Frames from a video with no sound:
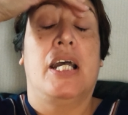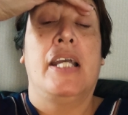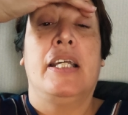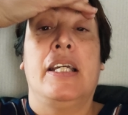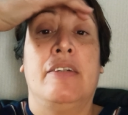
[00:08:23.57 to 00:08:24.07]

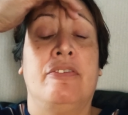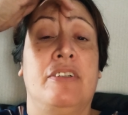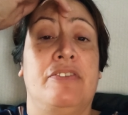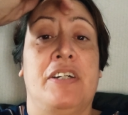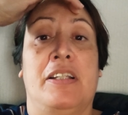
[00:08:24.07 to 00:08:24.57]
okay,
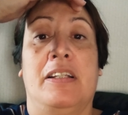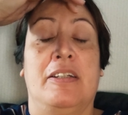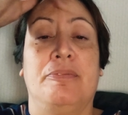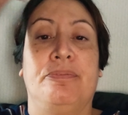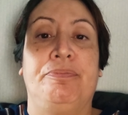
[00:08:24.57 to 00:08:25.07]
Heavenly
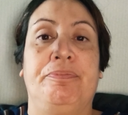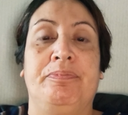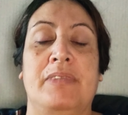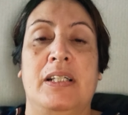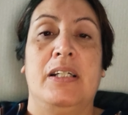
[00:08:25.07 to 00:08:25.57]
Father,
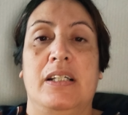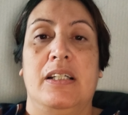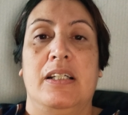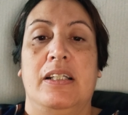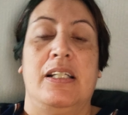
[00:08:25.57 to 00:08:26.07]

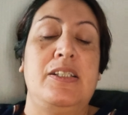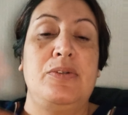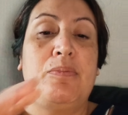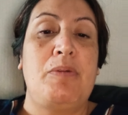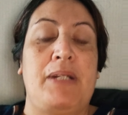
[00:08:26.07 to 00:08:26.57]
these
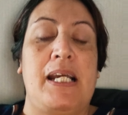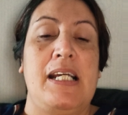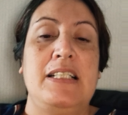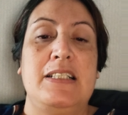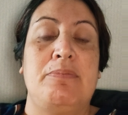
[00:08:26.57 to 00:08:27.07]
were my
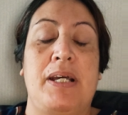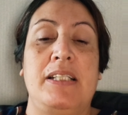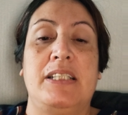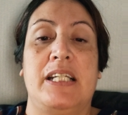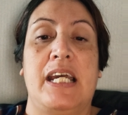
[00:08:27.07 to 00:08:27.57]
plans,
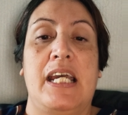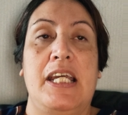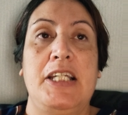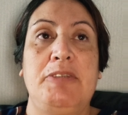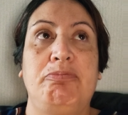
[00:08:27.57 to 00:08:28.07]
but
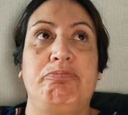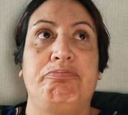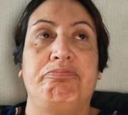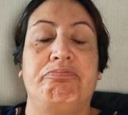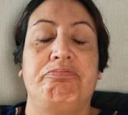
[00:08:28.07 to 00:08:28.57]
today
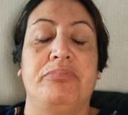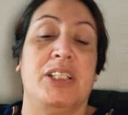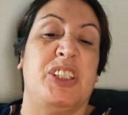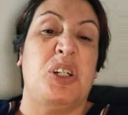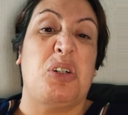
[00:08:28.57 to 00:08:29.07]

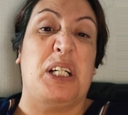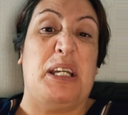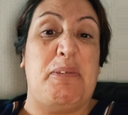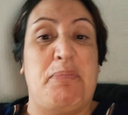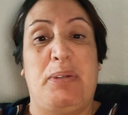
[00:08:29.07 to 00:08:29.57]
it's not going to
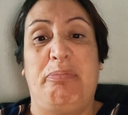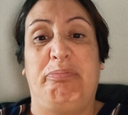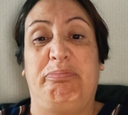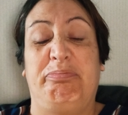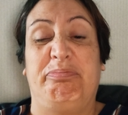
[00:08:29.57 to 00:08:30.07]
happen.
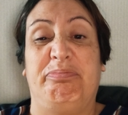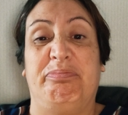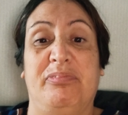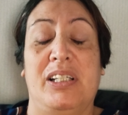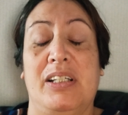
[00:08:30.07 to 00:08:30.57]

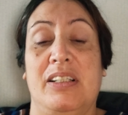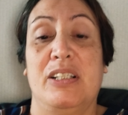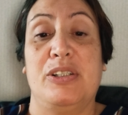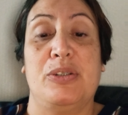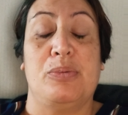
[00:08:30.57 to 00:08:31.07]

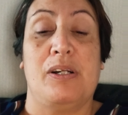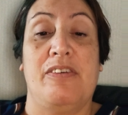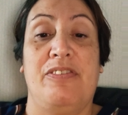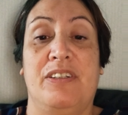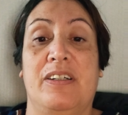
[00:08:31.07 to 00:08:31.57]
This is what I
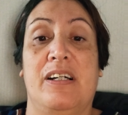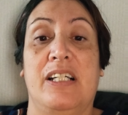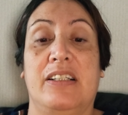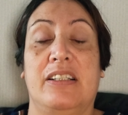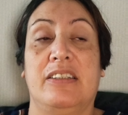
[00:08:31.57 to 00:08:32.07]
feel
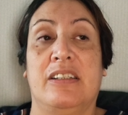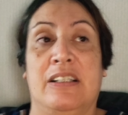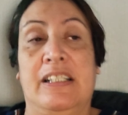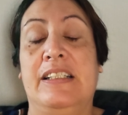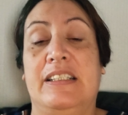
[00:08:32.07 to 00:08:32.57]
like
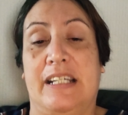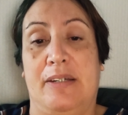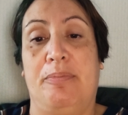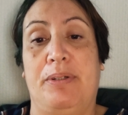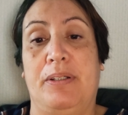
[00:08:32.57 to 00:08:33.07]
I need to
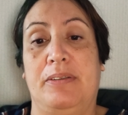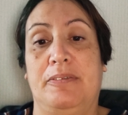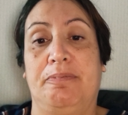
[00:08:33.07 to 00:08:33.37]
happen.